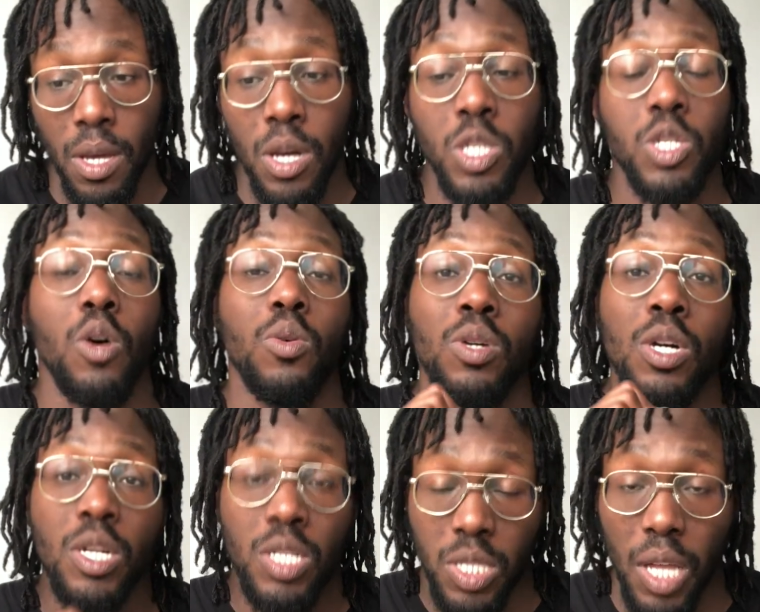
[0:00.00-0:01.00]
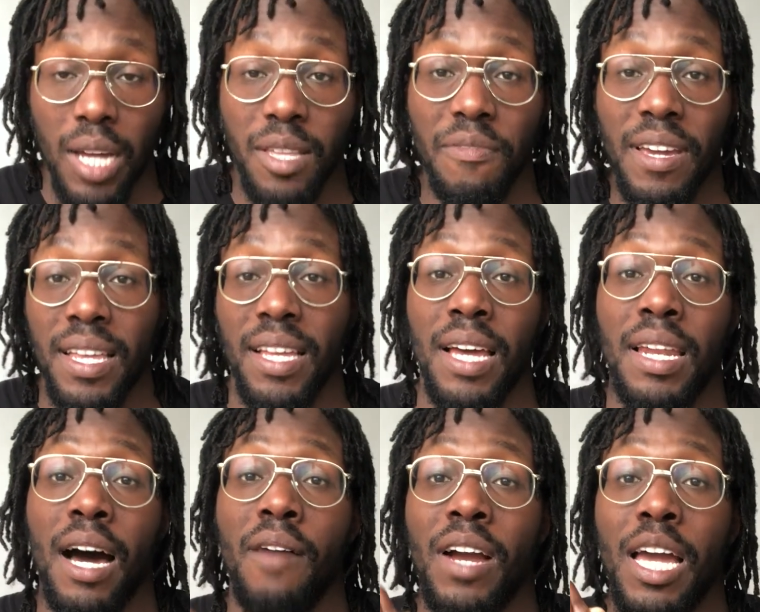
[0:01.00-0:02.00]
So start to read it, and
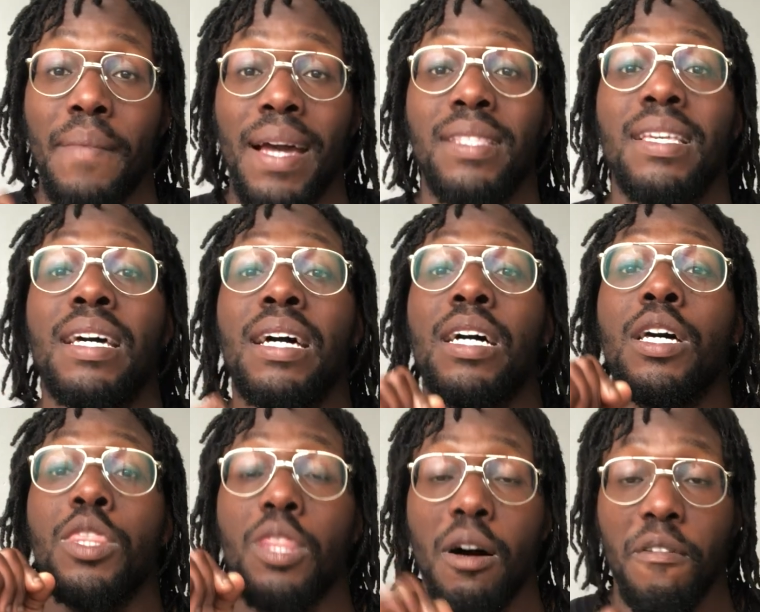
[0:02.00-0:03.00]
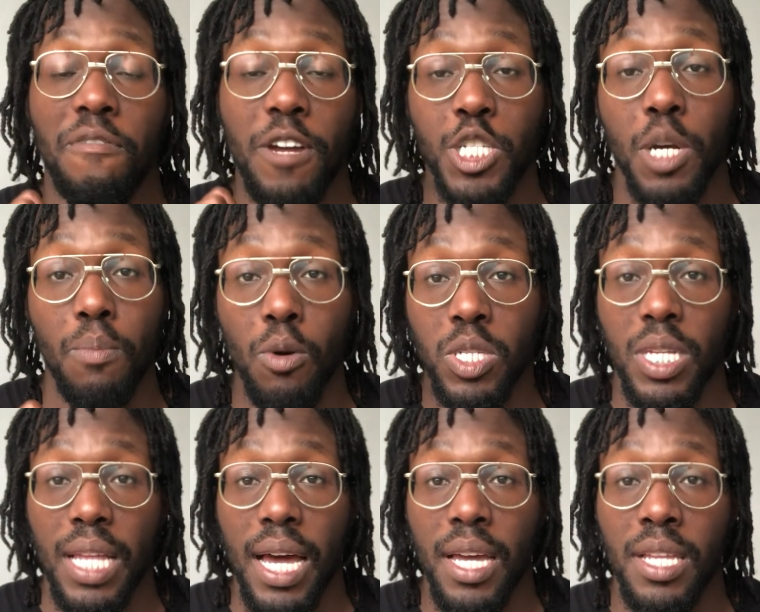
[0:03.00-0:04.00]
I recommend non-fiction books in
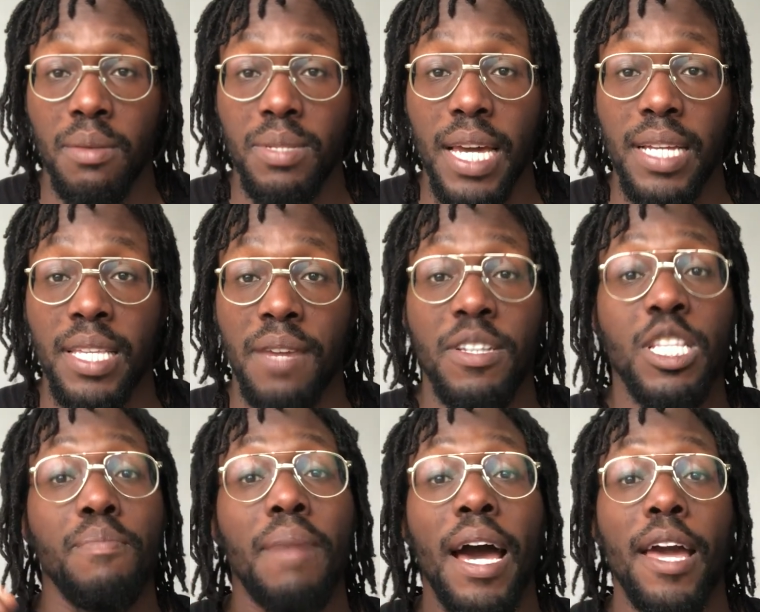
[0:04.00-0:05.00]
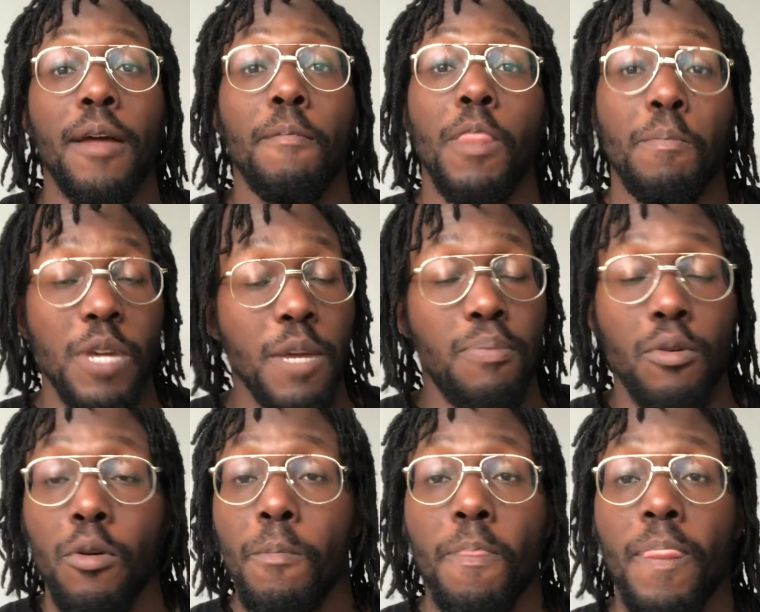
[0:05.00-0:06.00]
that. You know what I'm saying? Written by
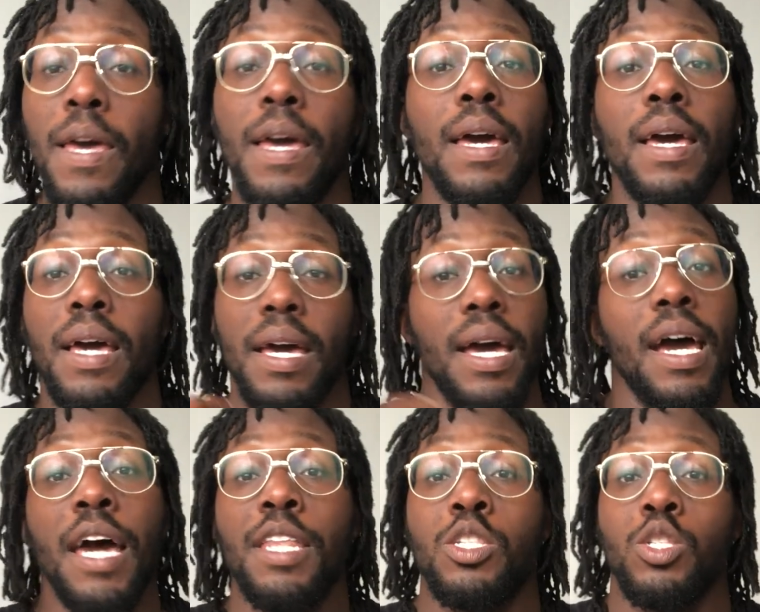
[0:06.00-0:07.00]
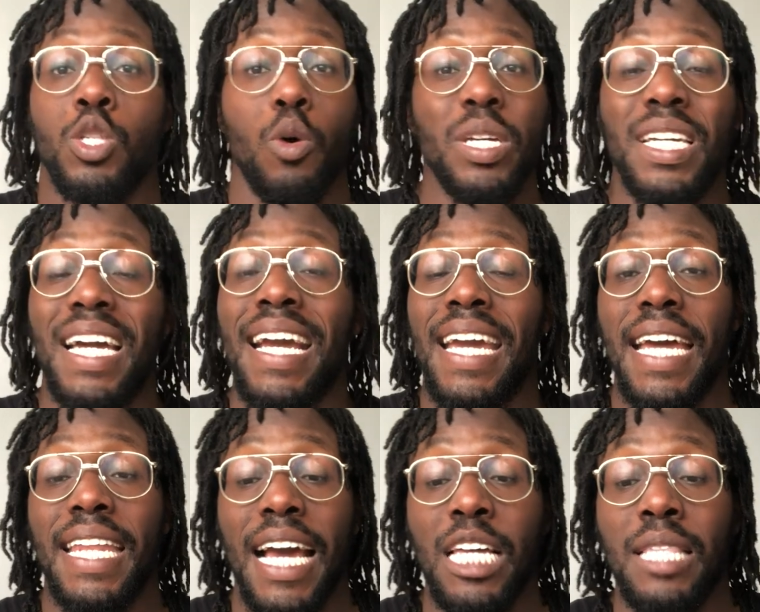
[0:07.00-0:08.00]
people, and so you can get
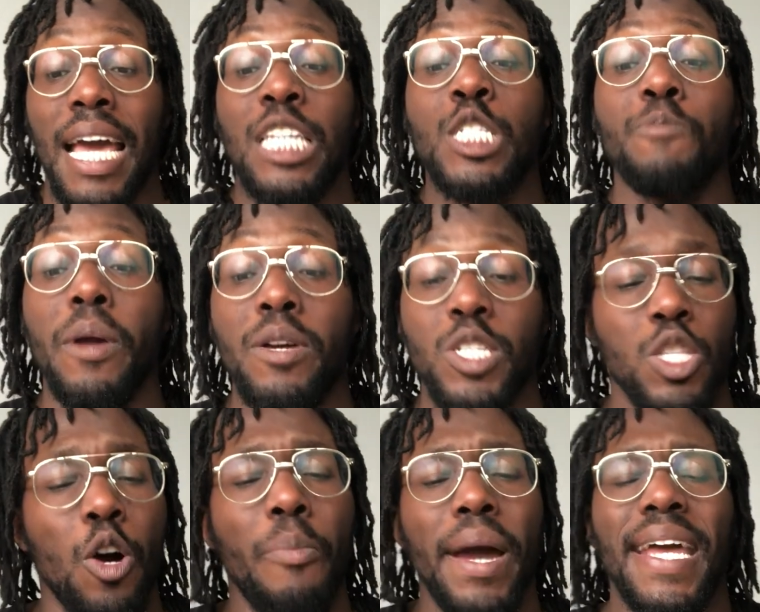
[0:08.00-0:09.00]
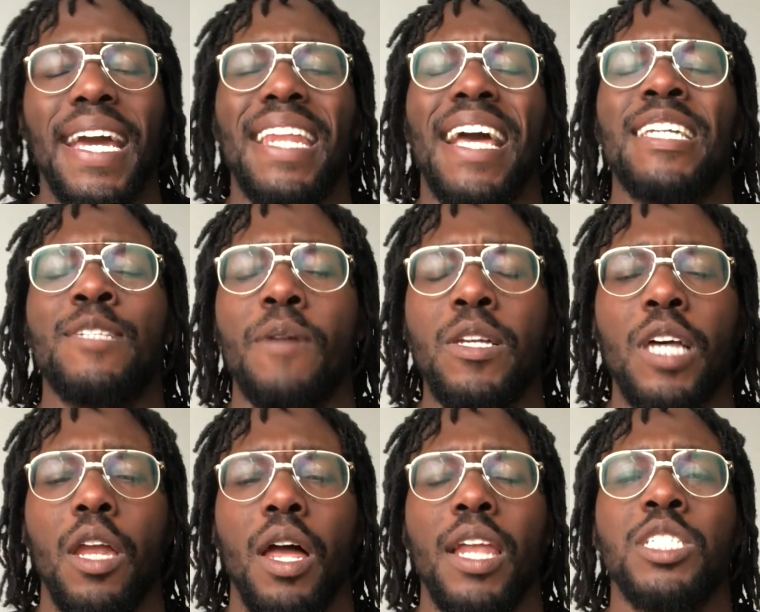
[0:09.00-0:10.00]
their experiences. No way to get their experience,
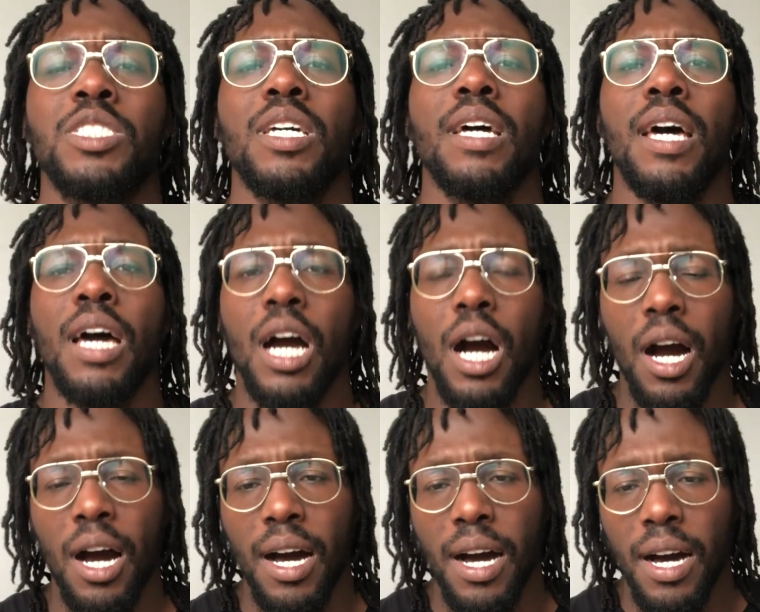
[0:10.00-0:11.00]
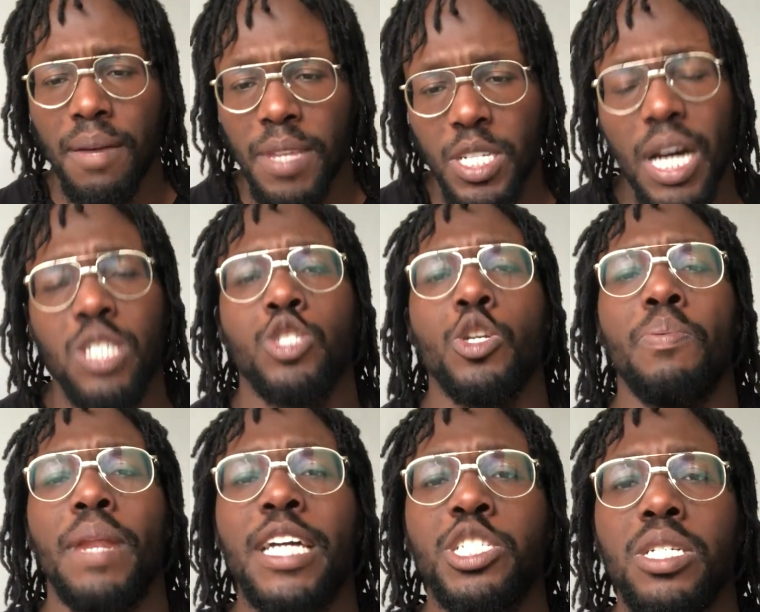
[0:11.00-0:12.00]
their knowledge, the charts and
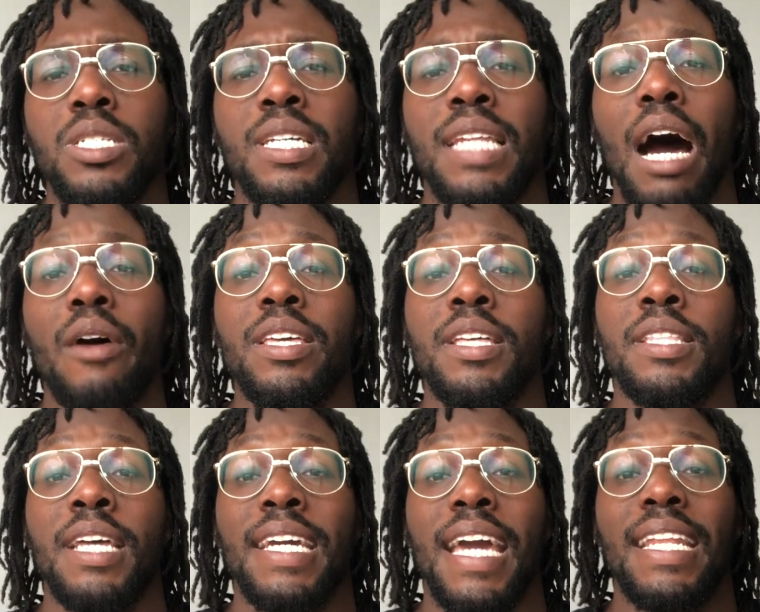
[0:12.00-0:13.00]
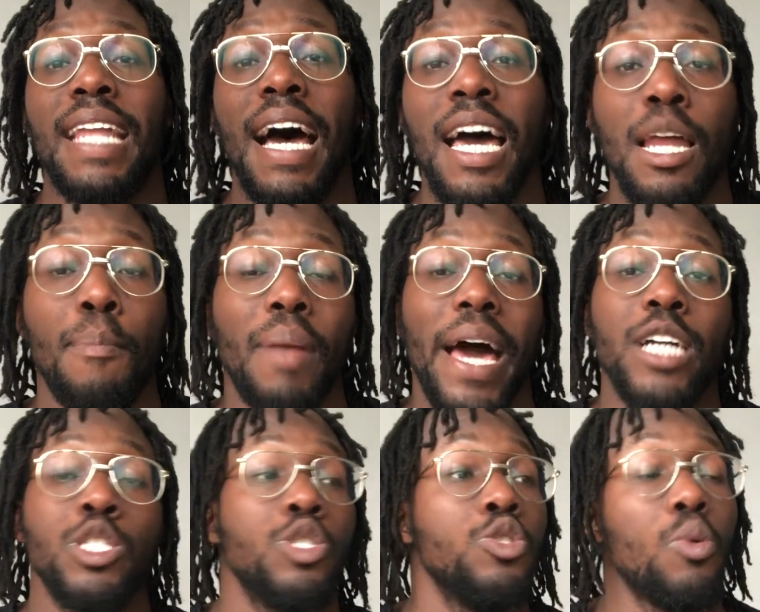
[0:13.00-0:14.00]
manipulations, and then get that and apply
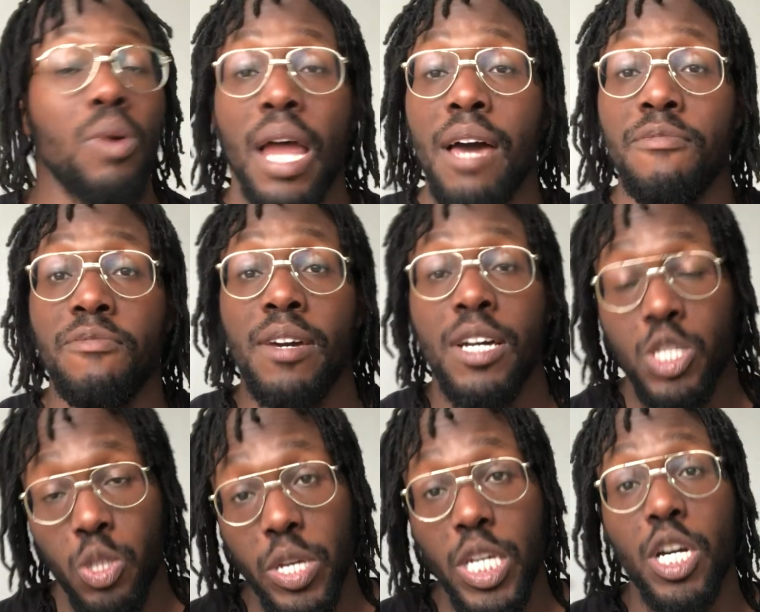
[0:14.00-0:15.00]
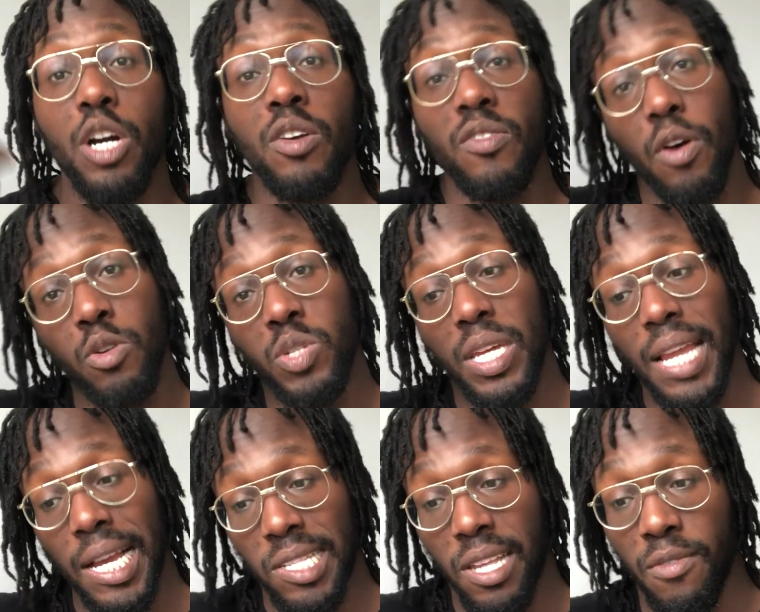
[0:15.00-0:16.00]
it to your life, so you can grow to the
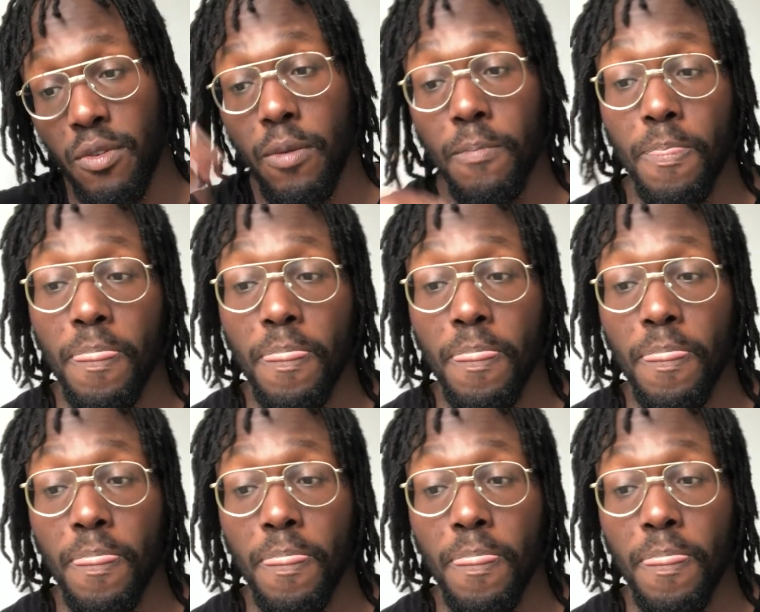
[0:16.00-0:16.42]
next level.